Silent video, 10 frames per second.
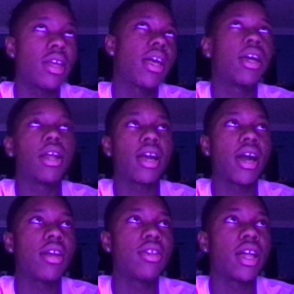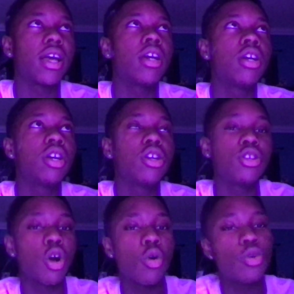and I kind of like
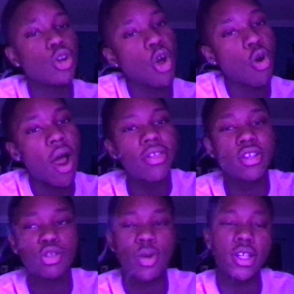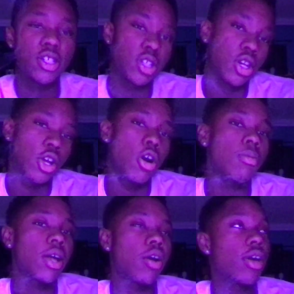don't know how the situation is gonna go. I'm
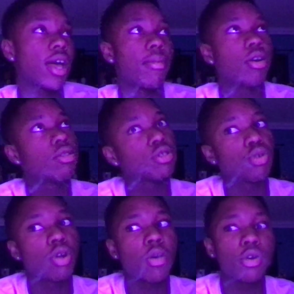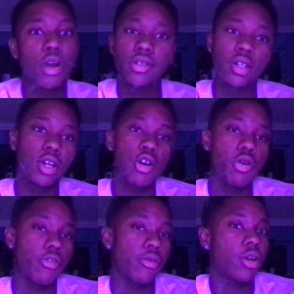like, okay, I'm gonna go to the store. I wonder how it's gonna go. I
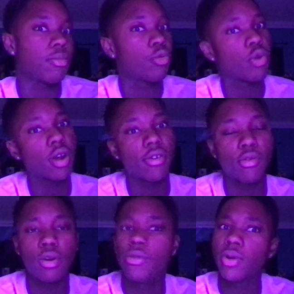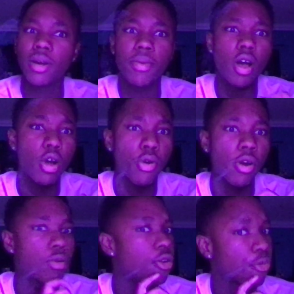wonder if I'm gonna be weird. I wonder if I'm gonna be awkward. I
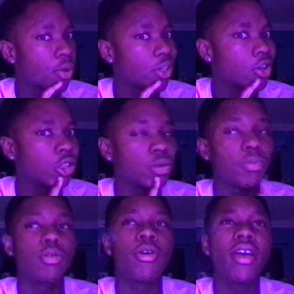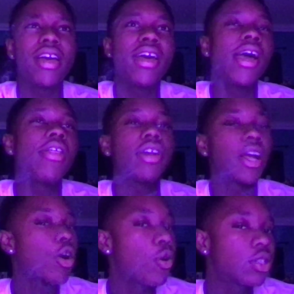wonder if I'm gonna talk to people. And then I
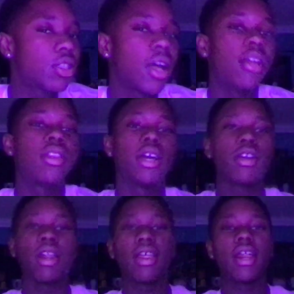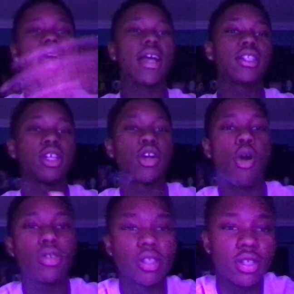go into that then, and then I actually go
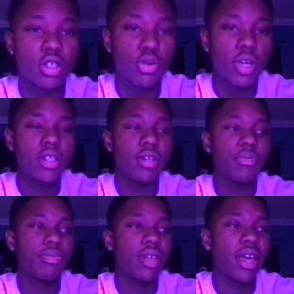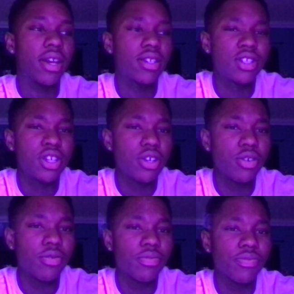into the situation, and it's
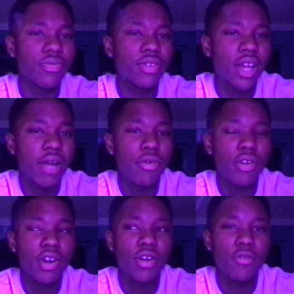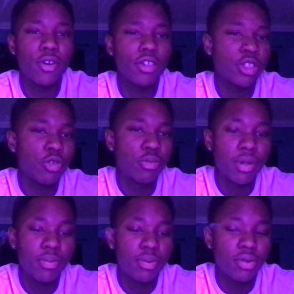chill. Like I'm over here conversing with
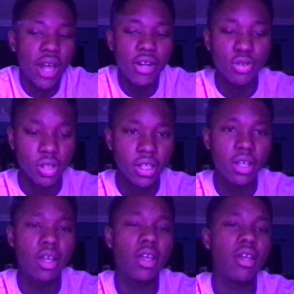people naturally.